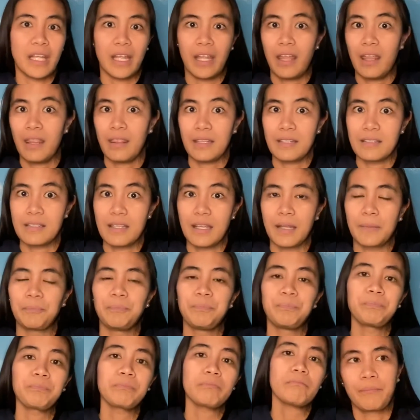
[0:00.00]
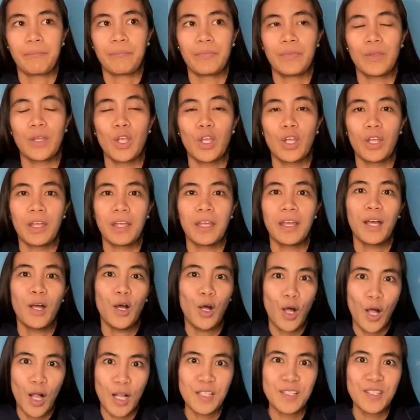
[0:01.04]
and that's it.
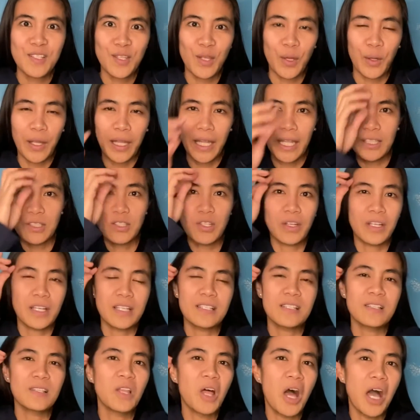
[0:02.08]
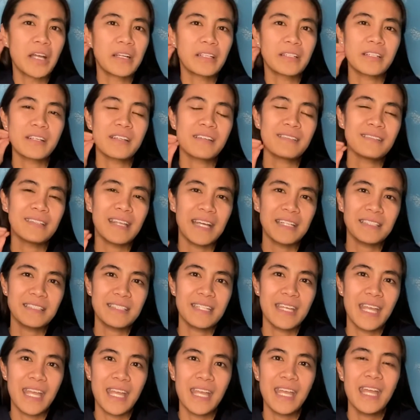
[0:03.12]
Also, it took us longer that
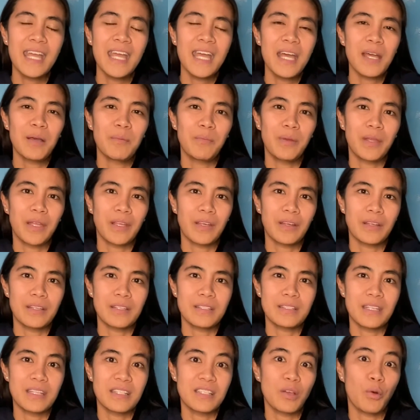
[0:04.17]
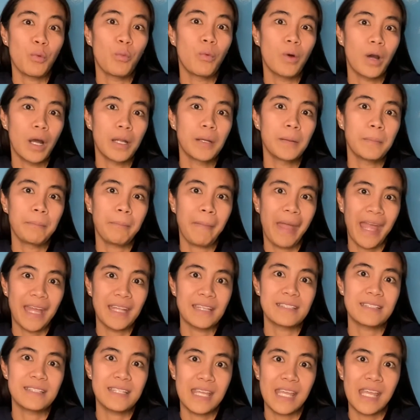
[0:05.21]
day because it's a
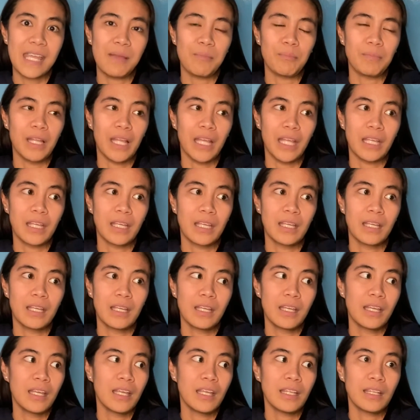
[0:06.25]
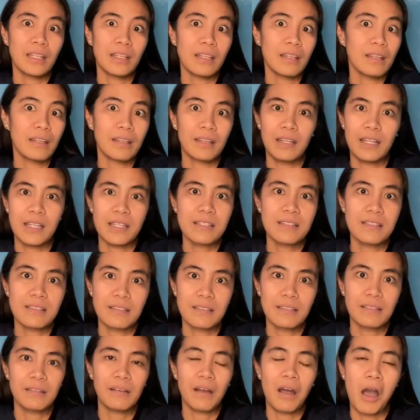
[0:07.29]
one-man team. Like, this
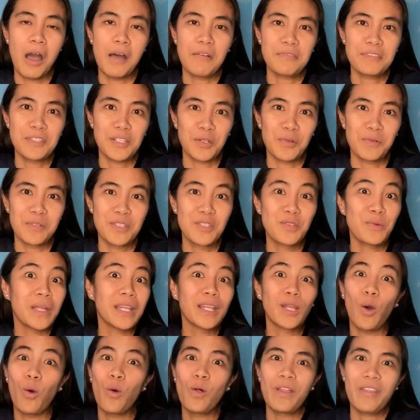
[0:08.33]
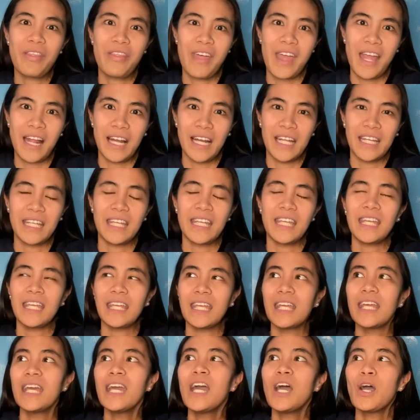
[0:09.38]
officer was doing the whole thing. Like,
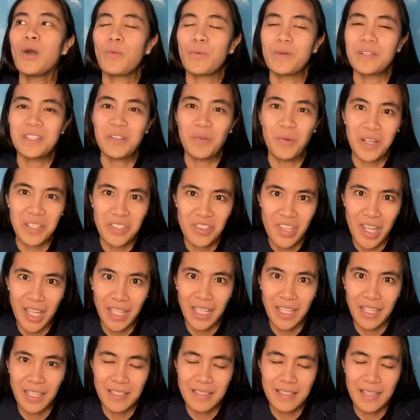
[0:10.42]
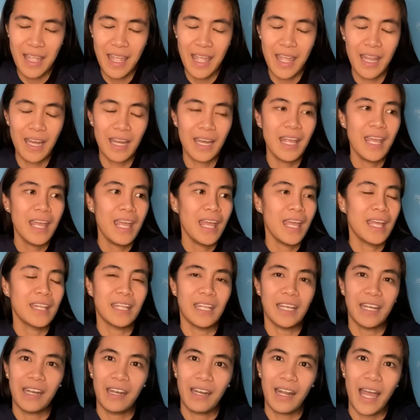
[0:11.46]
he was the one checking us in, and
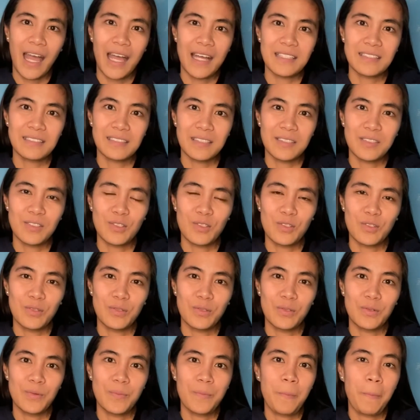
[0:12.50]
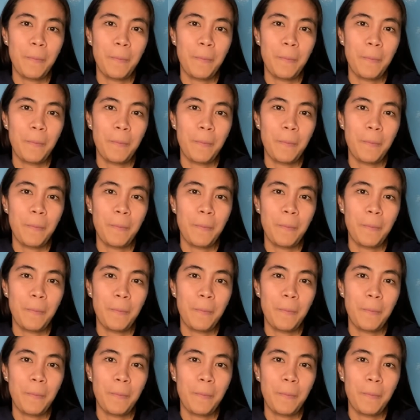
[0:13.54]
then asked us to